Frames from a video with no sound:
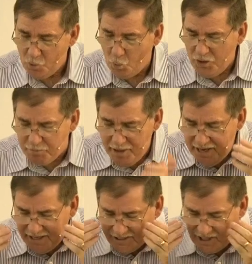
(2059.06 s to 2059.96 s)
with
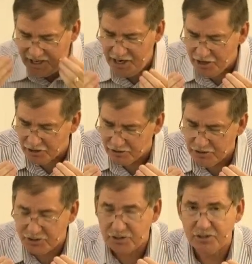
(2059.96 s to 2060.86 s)
many
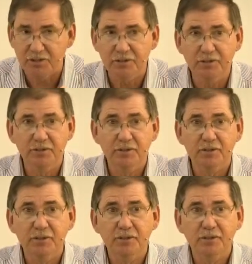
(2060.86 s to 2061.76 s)
tears,
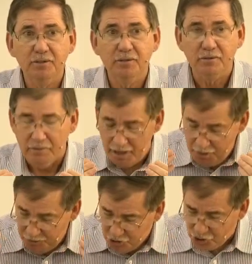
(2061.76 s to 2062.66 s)

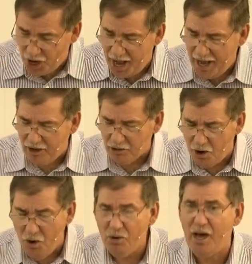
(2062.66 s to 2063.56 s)
and with trial.
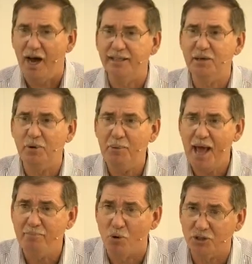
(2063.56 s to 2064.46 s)
Oh God, that we would
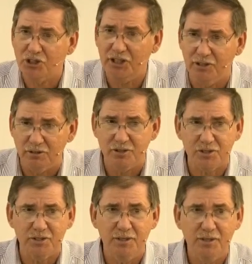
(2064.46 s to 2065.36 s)
have more tears.